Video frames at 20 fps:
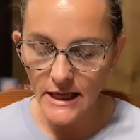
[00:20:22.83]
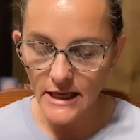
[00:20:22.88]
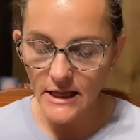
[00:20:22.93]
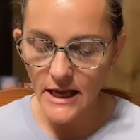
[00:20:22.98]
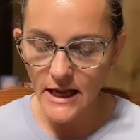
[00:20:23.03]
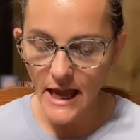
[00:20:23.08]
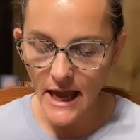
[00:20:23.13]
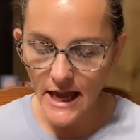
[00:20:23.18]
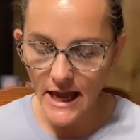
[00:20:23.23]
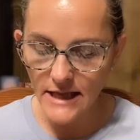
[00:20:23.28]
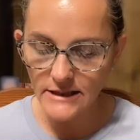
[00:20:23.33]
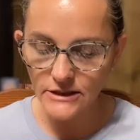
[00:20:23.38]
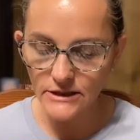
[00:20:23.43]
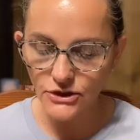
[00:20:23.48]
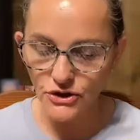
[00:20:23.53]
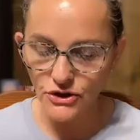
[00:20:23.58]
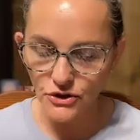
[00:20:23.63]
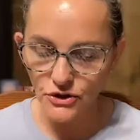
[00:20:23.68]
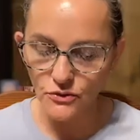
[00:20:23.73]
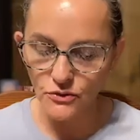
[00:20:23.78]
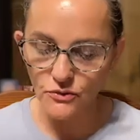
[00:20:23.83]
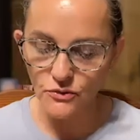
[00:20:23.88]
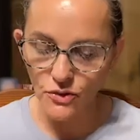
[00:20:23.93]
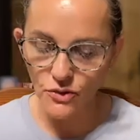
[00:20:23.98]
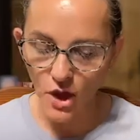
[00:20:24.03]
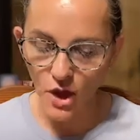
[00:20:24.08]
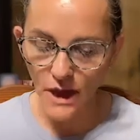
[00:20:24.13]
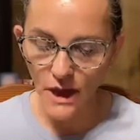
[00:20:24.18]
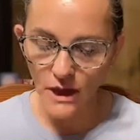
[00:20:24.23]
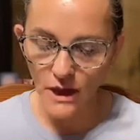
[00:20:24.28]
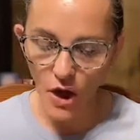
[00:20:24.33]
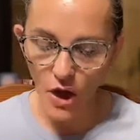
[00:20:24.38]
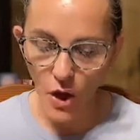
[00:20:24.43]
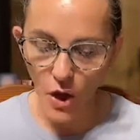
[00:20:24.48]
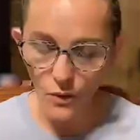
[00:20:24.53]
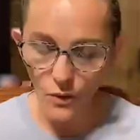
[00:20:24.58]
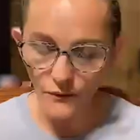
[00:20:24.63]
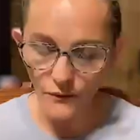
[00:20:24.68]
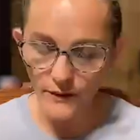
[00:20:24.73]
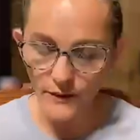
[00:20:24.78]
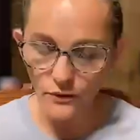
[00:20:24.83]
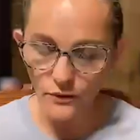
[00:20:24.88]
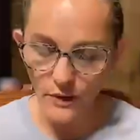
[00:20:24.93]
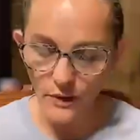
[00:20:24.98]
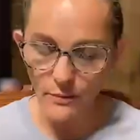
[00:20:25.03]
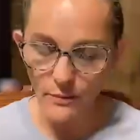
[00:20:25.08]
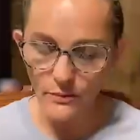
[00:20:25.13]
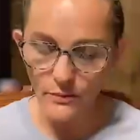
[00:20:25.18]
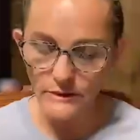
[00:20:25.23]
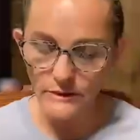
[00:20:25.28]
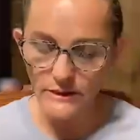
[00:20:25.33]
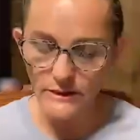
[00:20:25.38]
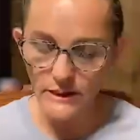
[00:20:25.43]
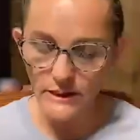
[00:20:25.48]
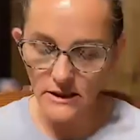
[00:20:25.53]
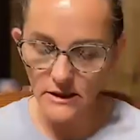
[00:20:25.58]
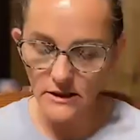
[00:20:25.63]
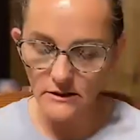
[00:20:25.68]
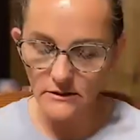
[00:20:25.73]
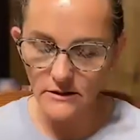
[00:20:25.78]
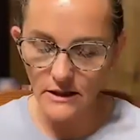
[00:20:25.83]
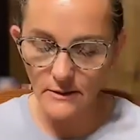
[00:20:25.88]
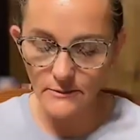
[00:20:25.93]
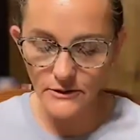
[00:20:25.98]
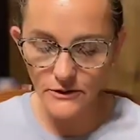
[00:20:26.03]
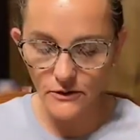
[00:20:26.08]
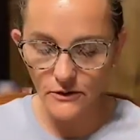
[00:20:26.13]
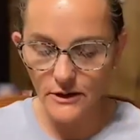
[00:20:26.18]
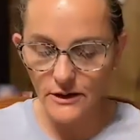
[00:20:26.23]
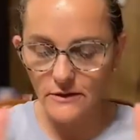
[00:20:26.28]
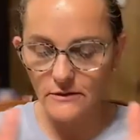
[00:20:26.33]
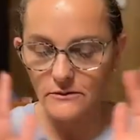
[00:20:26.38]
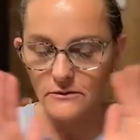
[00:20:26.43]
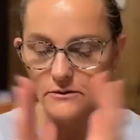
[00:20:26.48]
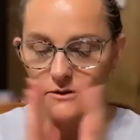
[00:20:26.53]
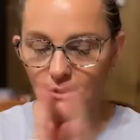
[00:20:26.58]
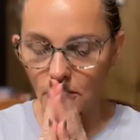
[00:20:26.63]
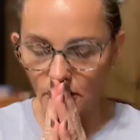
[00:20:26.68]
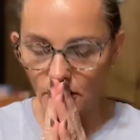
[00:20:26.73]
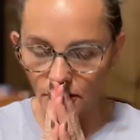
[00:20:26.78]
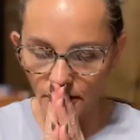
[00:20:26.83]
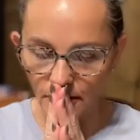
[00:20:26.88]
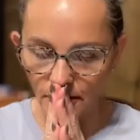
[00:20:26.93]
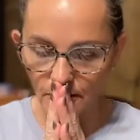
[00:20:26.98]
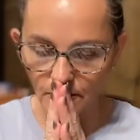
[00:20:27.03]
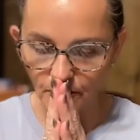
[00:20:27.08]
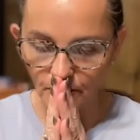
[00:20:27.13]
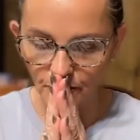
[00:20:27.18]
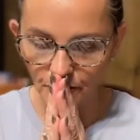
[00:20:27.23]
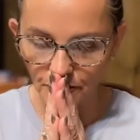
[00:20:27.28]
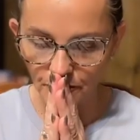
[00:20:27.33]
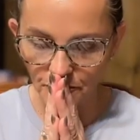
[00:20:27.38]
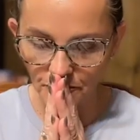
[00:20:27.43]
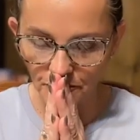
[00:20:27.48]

he has to not only represent, I'm sorry, well, hold on.